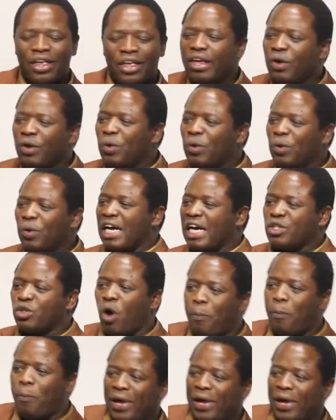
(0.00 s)
You
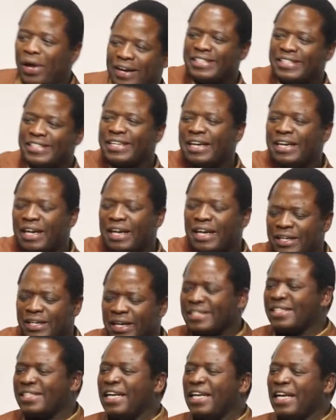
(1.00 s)
just open Red
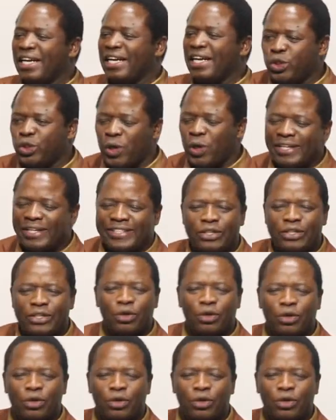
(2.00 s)
Sea, shut it,